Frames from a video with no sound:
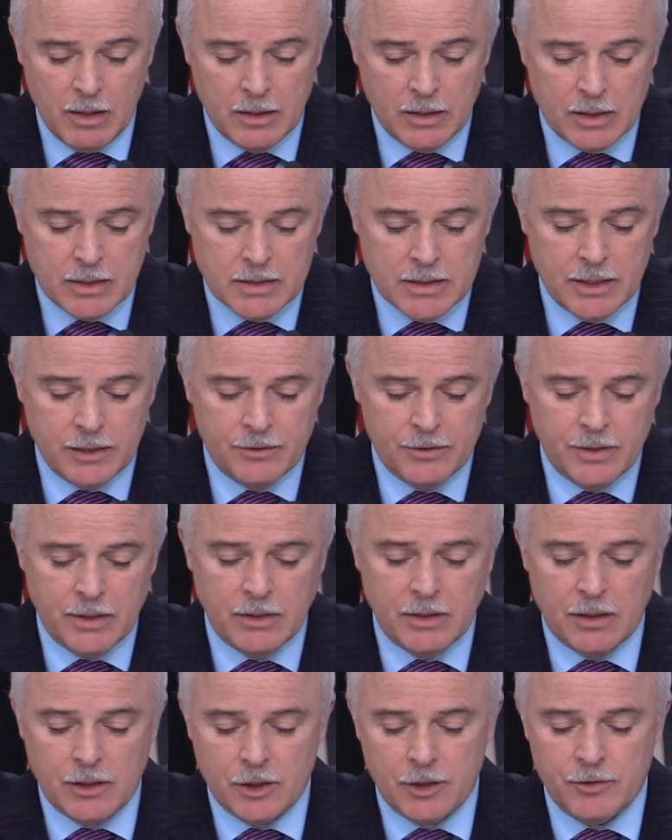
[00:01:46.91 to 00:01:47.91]
Considering
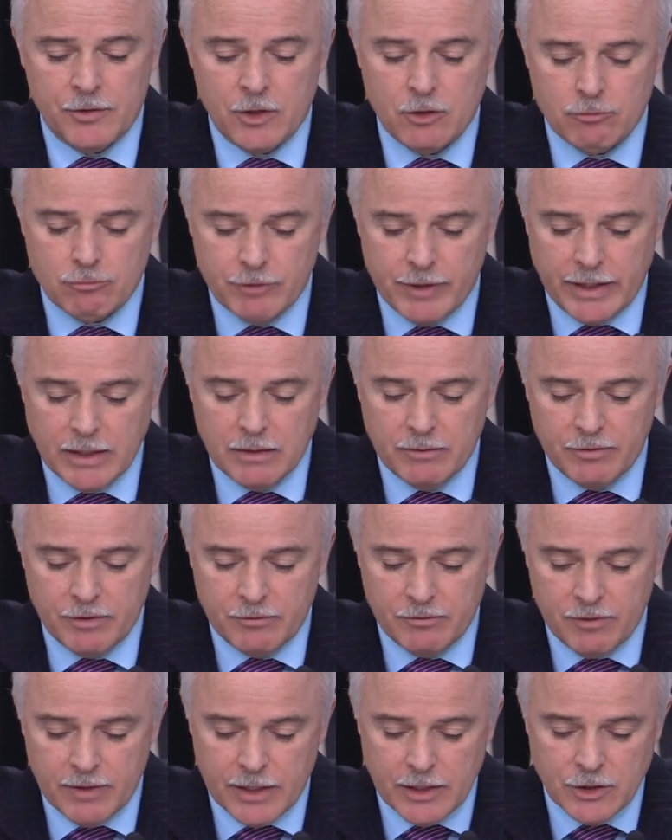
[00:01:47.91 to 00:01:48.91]
the current rate of
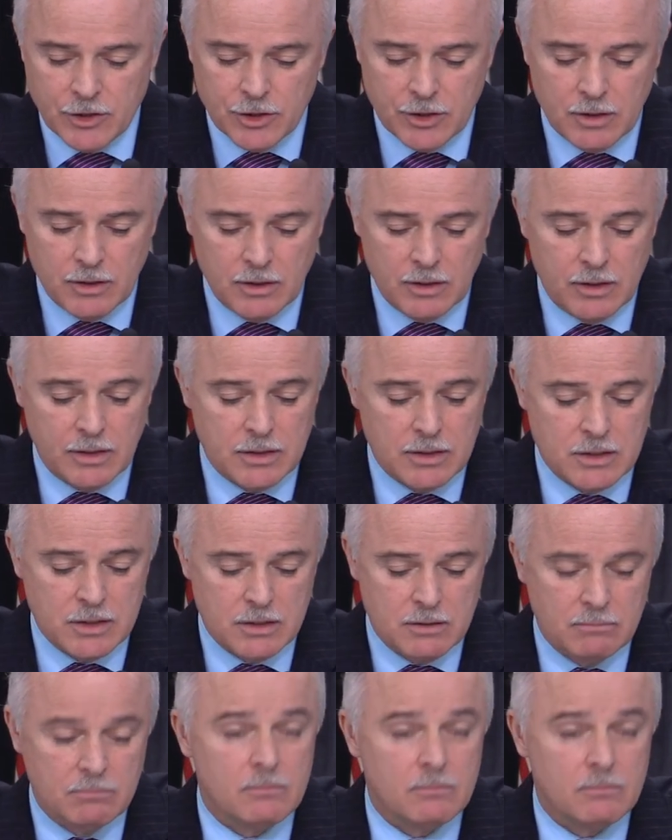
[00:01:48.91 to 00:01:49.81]
inflation is